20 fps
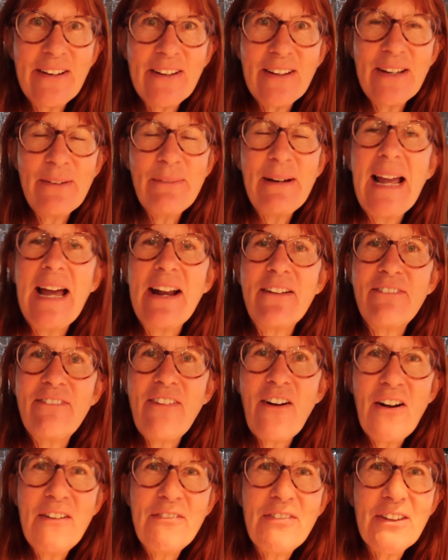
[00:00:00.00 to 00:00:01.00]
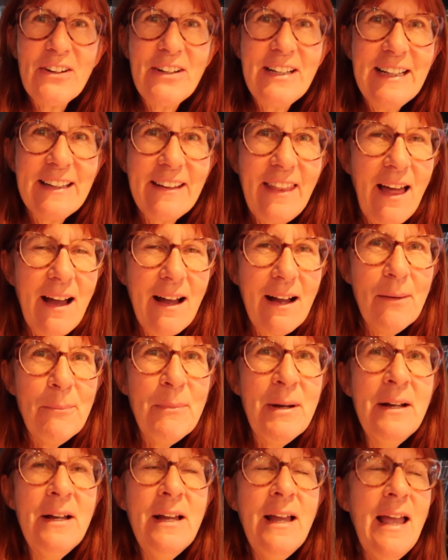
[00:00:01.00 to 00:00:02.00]
early. We had a 5:30
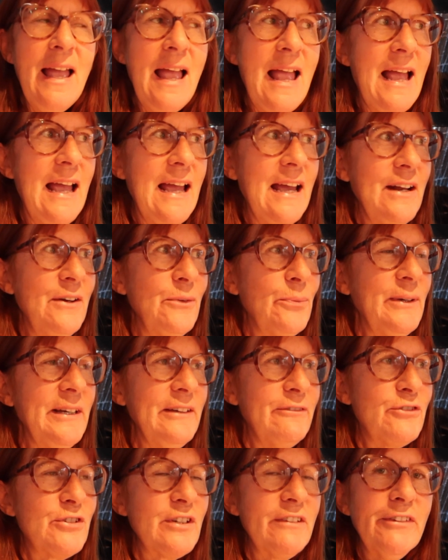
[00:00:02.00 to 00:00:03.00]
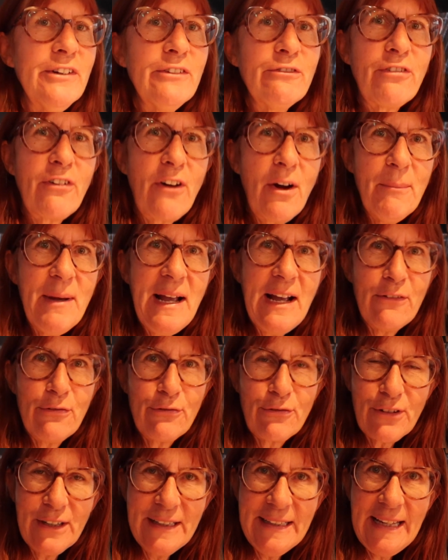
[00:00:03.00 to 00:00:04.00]
alarm and we've driven from our
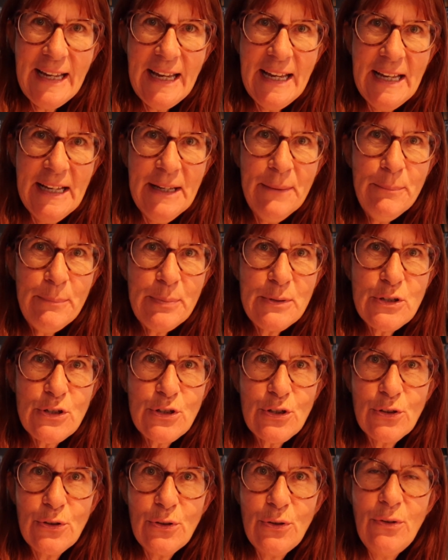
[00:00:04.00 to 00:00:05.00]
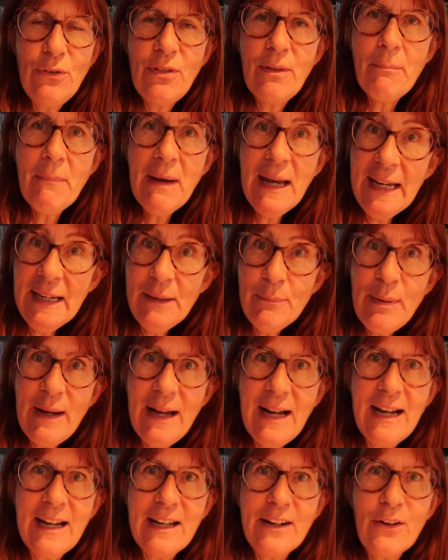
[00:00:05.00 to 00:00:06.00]
free camp to the main
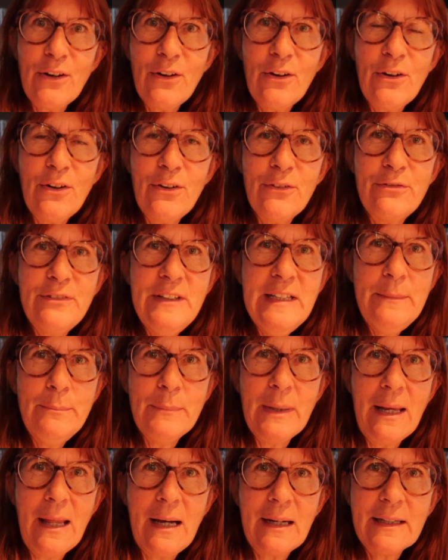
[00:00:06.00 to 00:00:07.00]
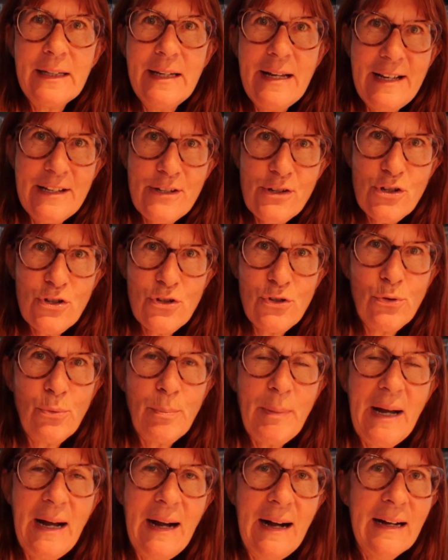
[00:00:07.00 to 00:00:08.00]
part of Nitmiluk National
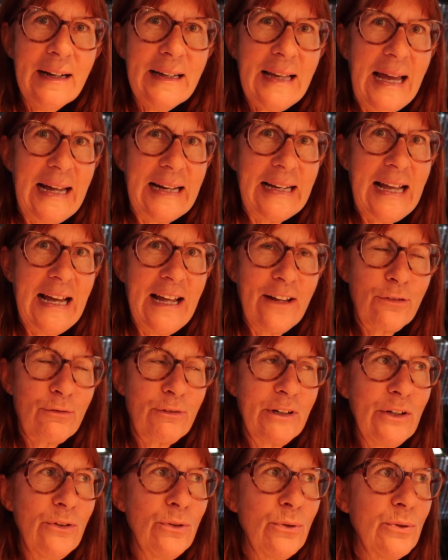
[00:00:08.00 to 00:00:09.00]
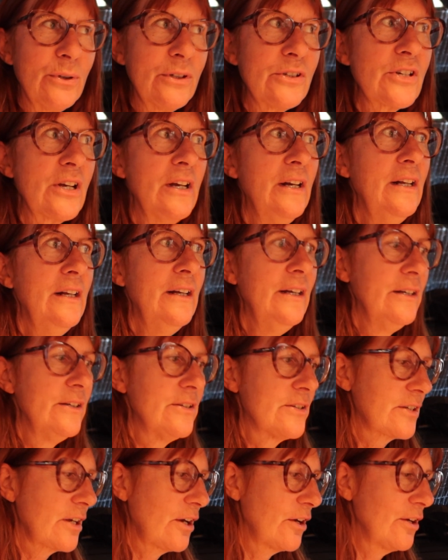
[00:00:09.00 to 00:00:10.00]
Park at Katherine Gorge.
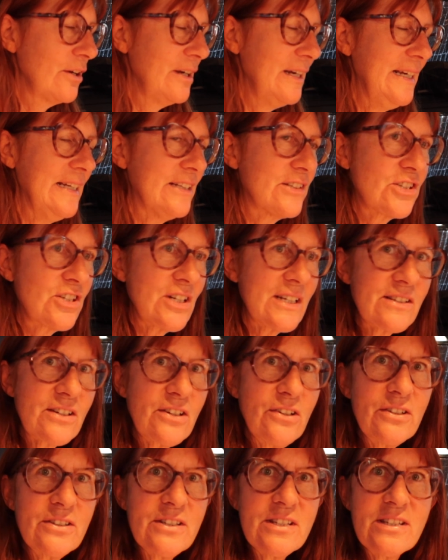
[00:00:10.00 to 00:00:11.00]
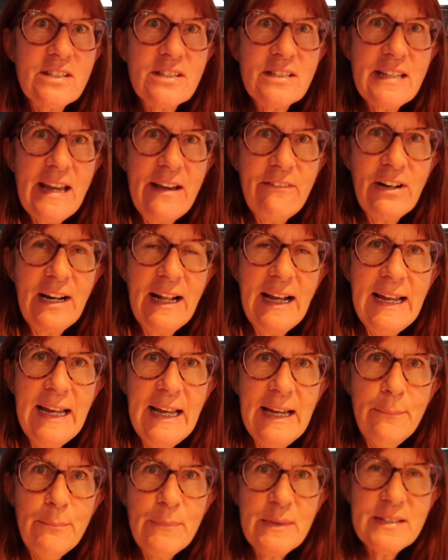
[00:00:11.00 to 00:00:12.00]
So it's just gone 7
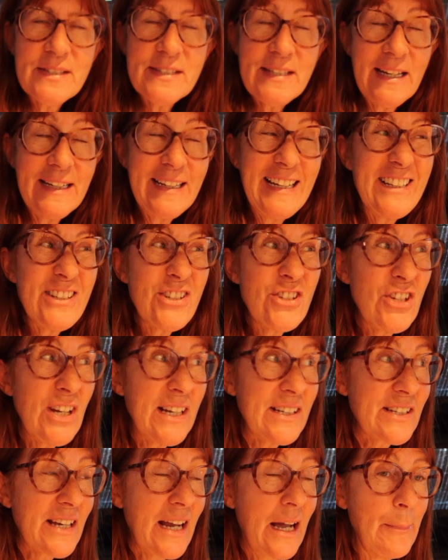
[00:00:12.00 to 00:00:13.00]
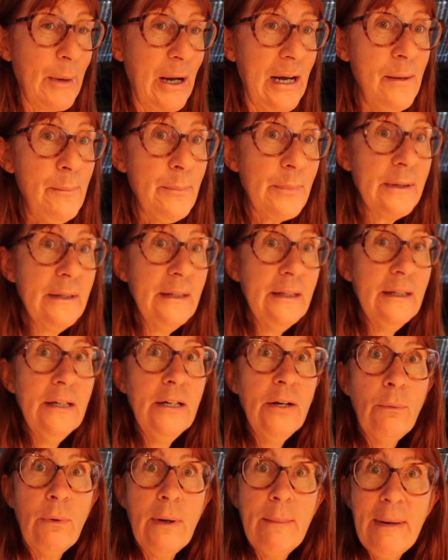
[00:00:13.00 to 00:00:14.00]
a.m. The sun has just come up.
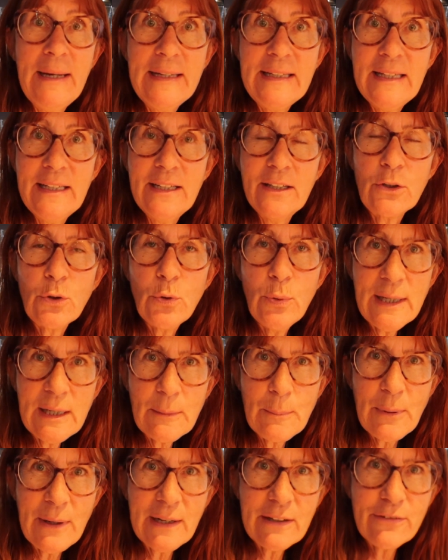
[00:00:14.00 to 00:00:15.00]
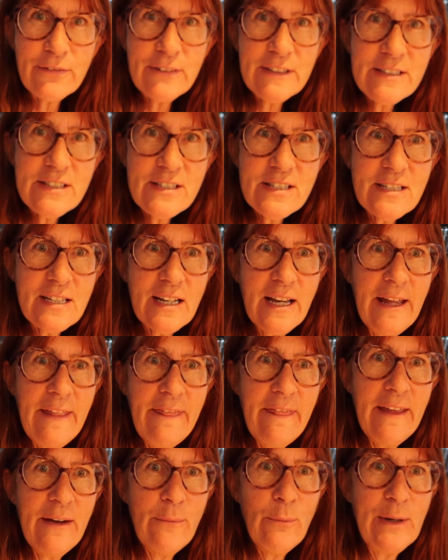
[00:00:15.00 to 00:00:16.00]
We're making a quick breakfast
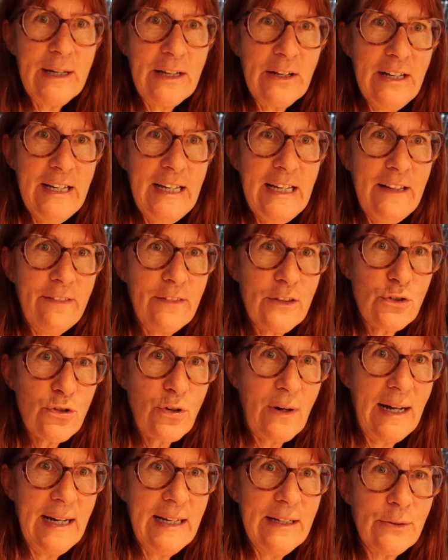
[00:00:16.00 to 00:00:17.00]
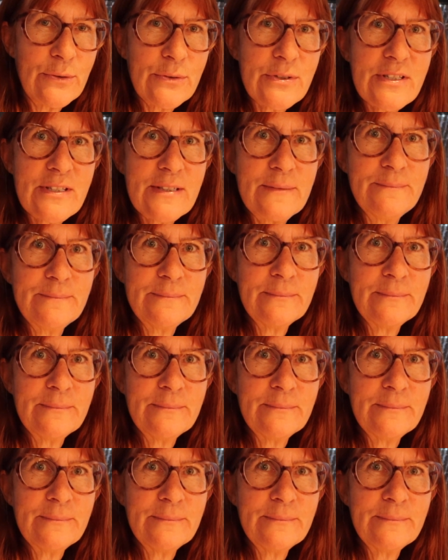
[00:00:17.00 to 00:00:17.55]
and then we're going to hit the trails.